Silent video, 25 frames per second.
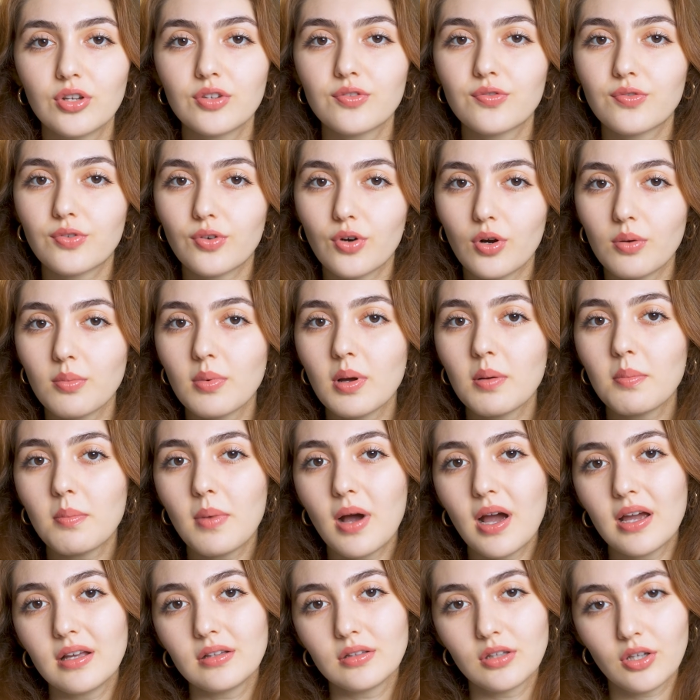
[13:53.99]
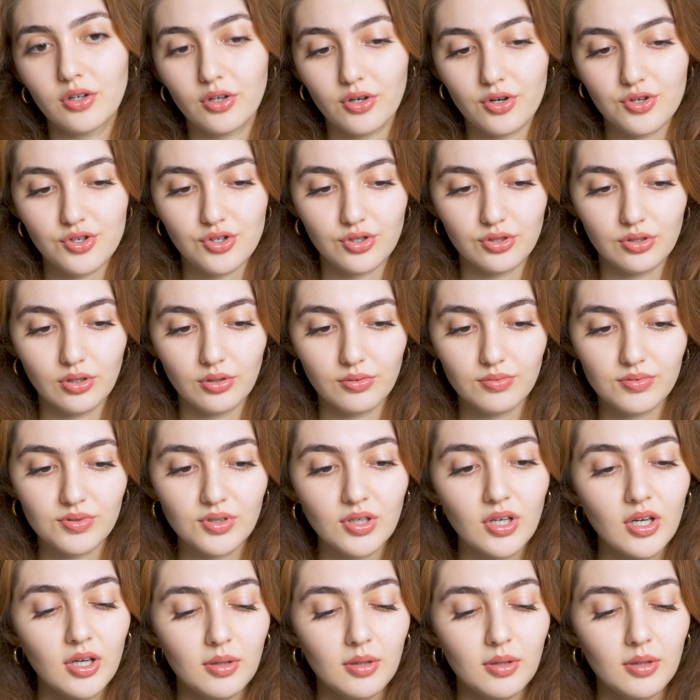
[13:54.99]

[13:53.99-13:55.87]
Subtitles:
from my literature notes,